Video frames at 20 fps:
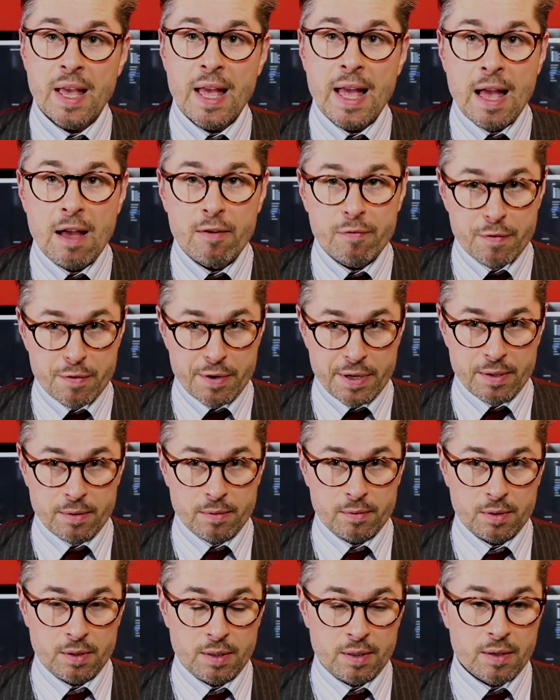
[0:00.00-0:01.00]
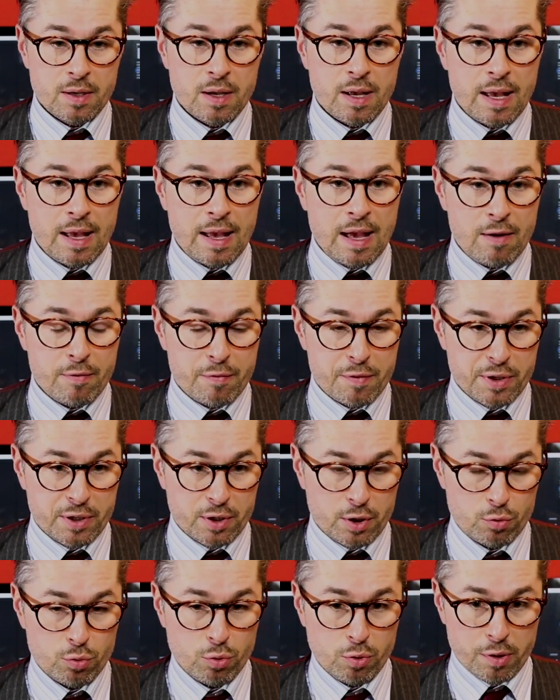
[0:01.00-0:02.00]
Every
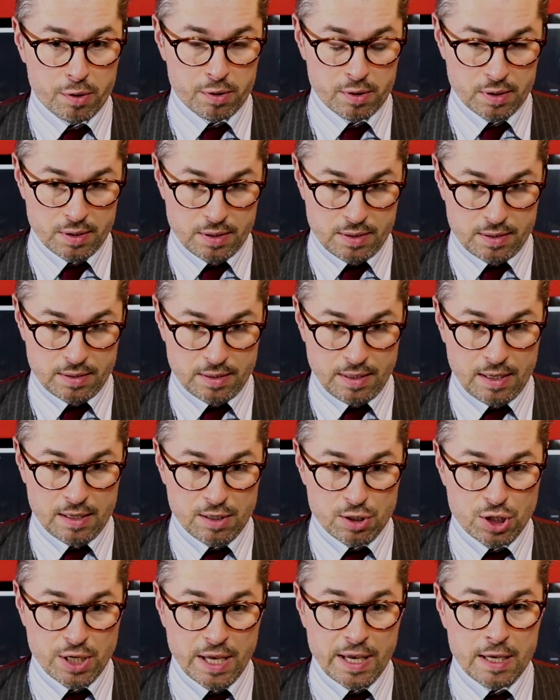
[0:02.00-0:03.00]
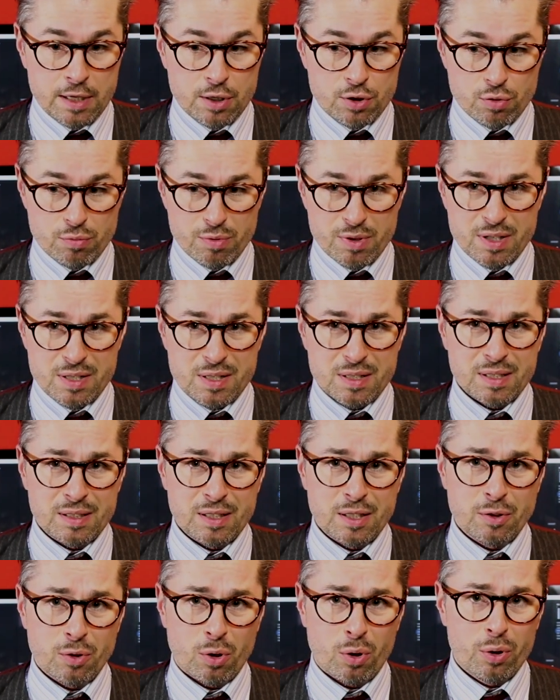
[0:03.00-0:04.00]
ruthless and dangerous and
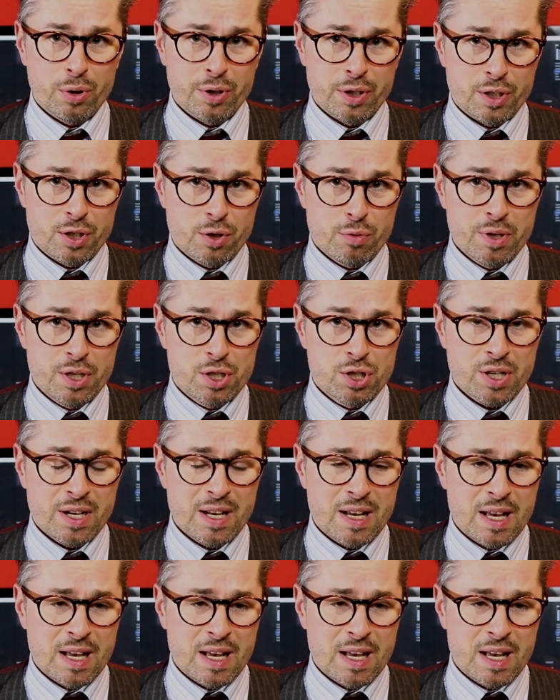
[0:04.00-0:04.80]
annoying creature